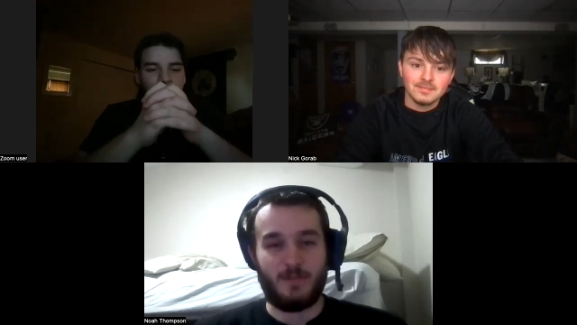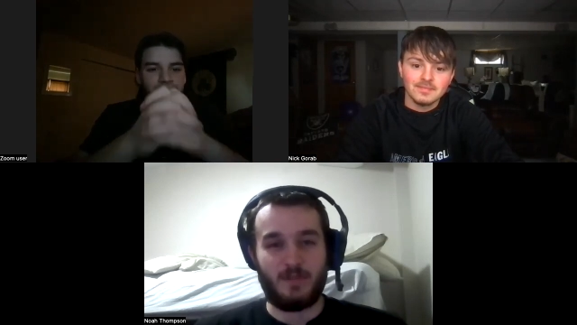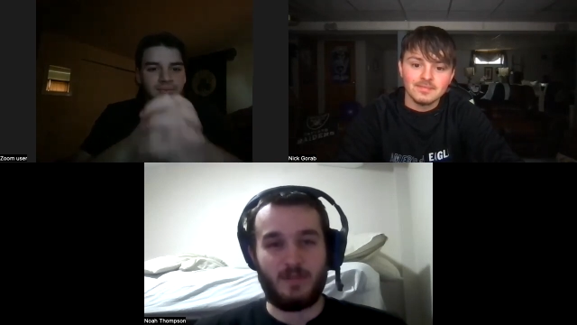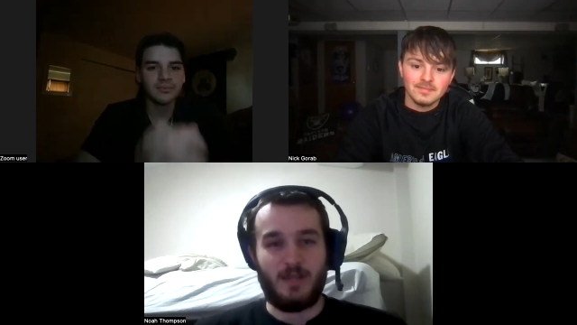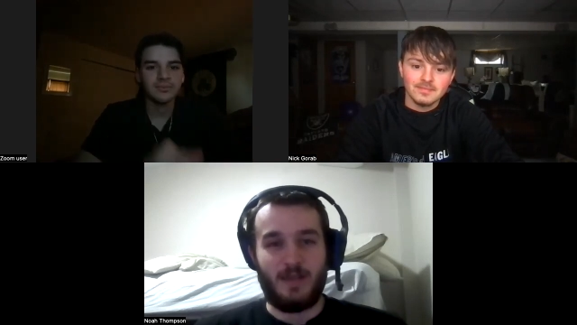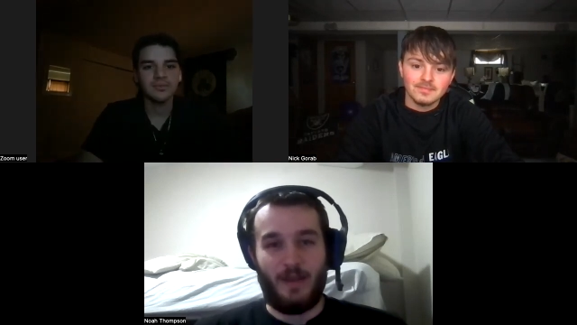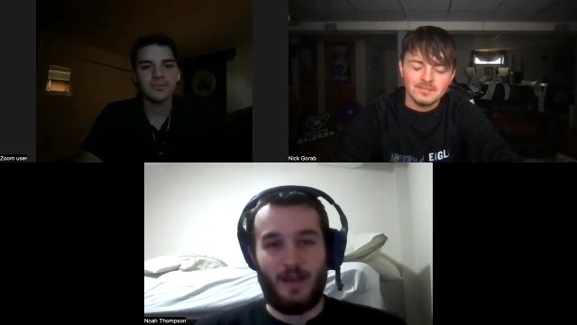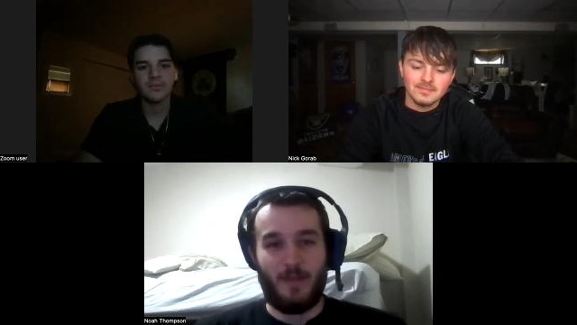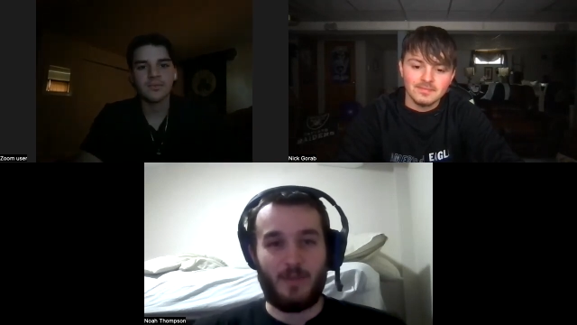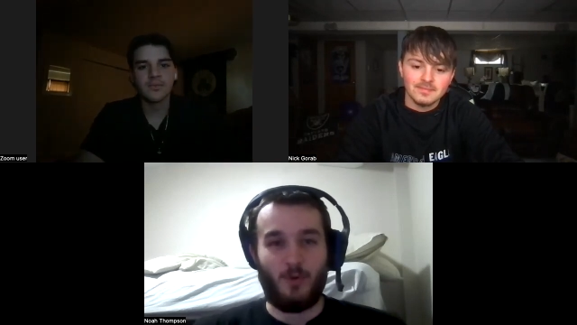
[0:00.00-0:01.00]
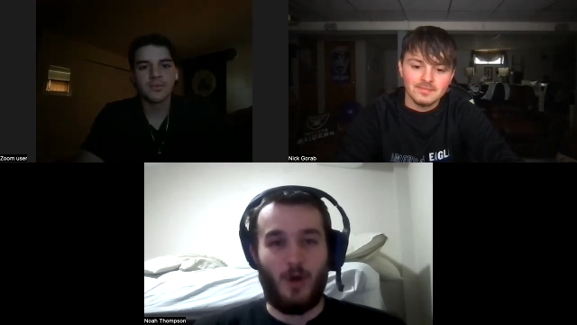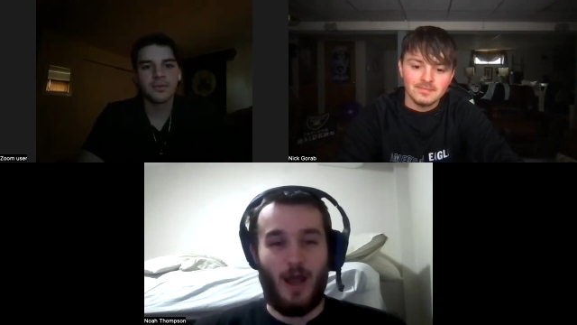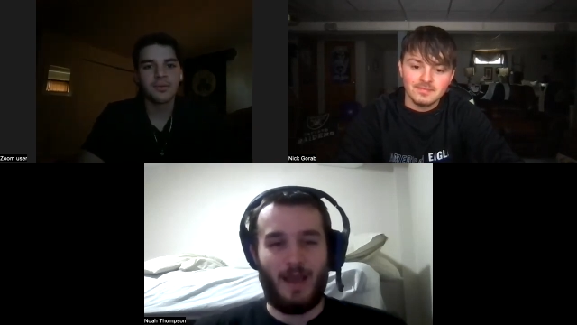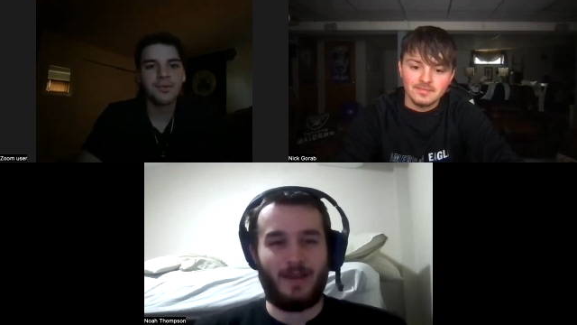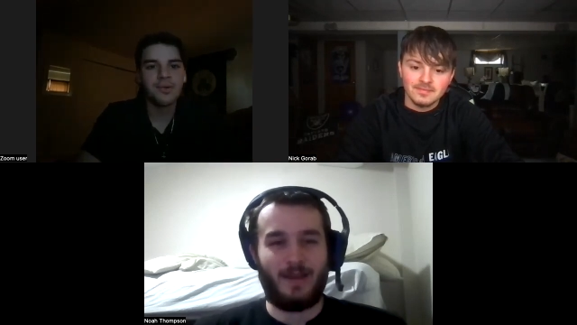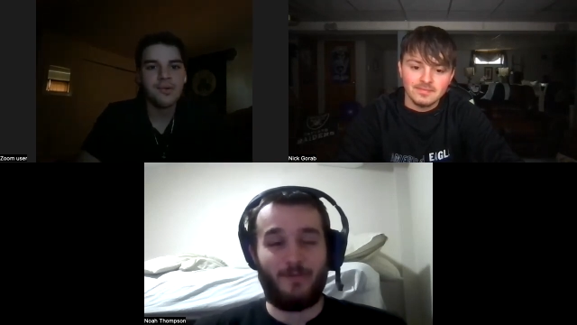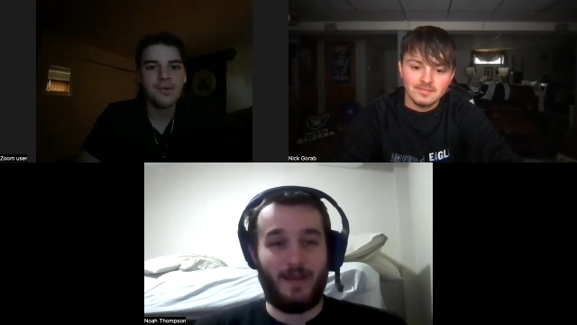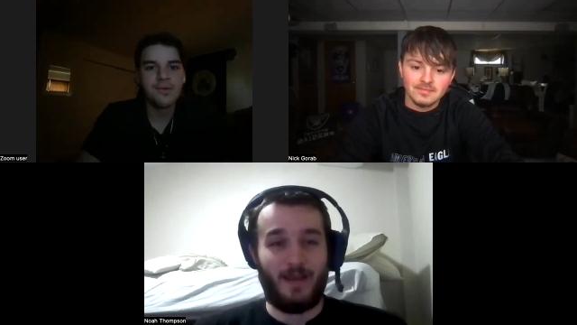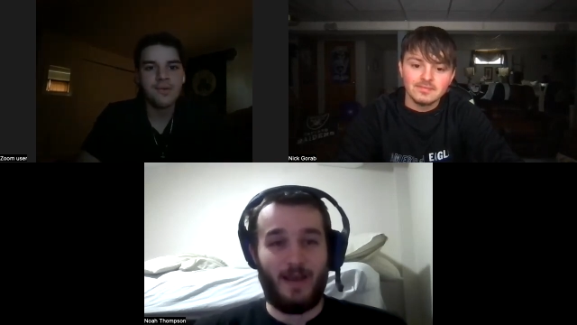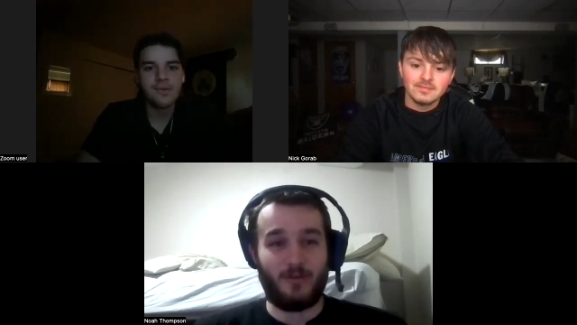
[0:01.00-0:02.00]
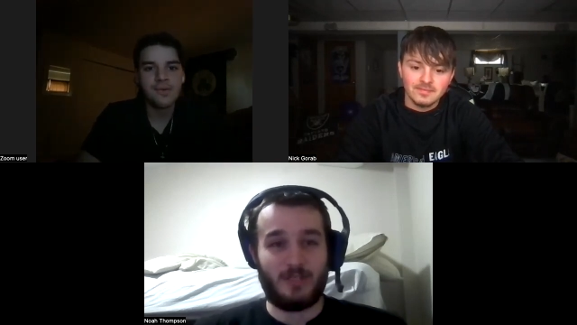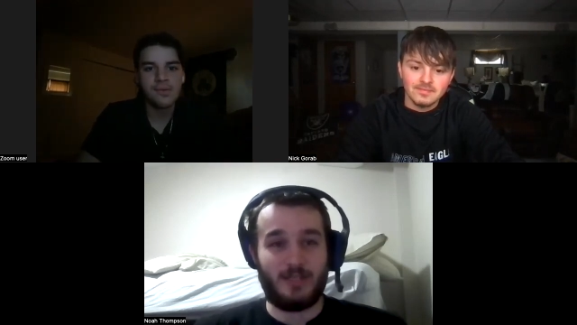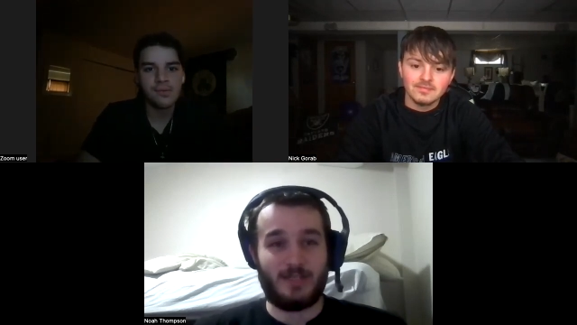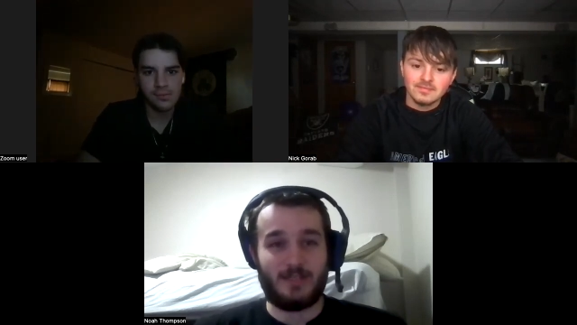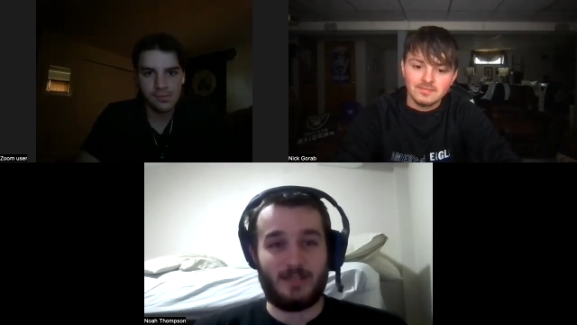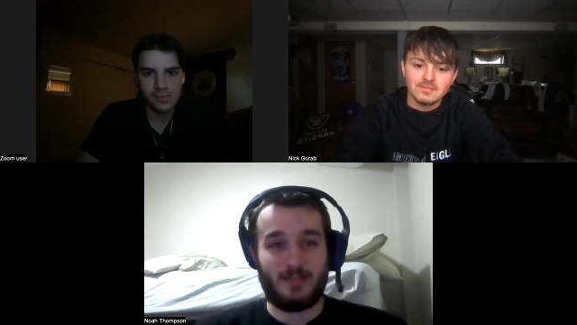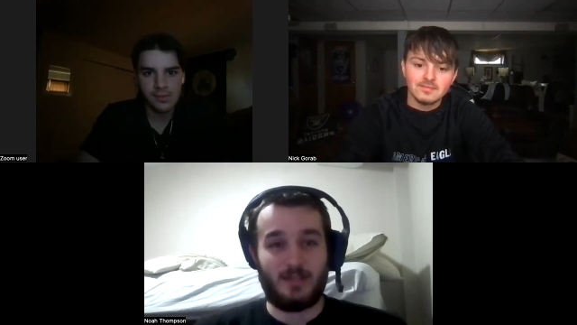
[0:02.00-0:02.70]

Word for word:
Speaker 1: but now you got people hiding fake idols, and it's